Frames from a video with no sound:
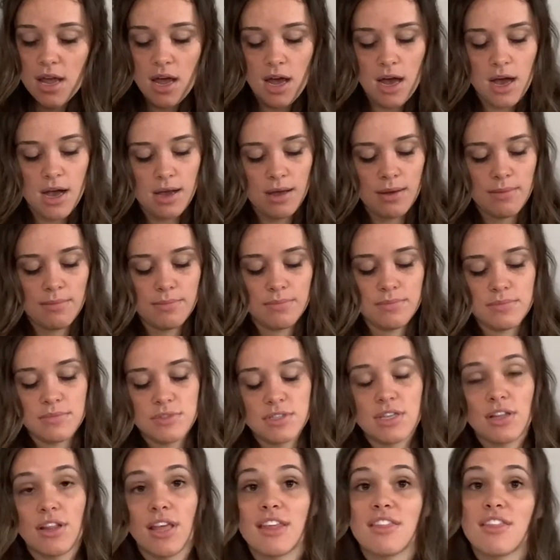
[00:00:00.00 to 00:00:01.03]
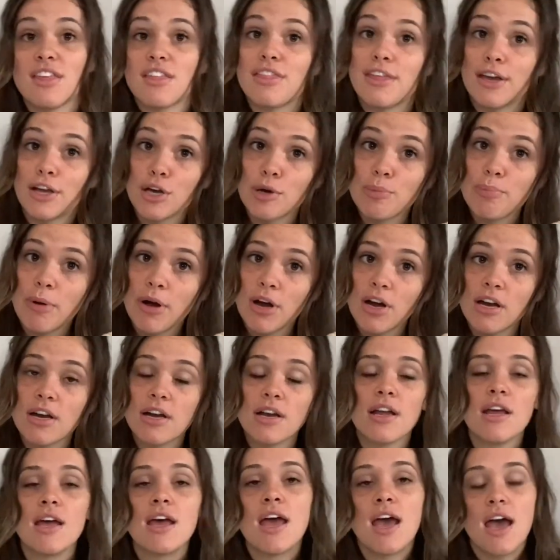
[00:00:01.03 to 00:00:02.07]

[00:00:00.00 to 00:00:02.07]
to like the thicker part.